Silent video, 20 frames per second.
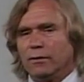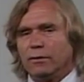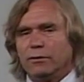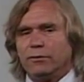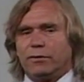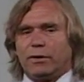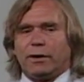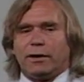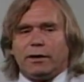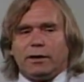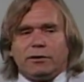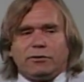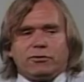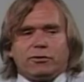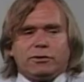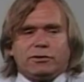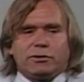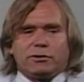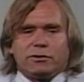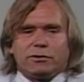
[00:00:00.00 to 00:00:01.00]
You've got to
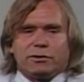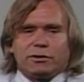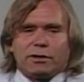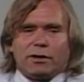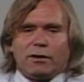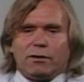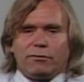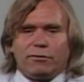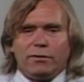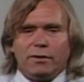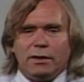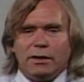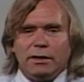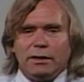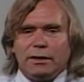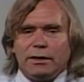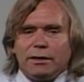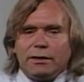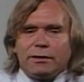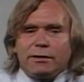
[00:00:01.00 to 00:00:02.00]
interest yourself
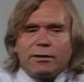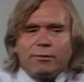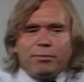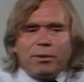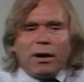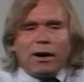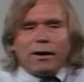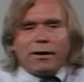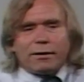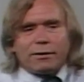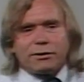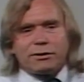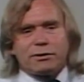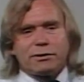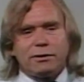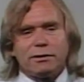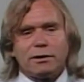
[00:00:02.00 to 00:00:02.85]
in the parts,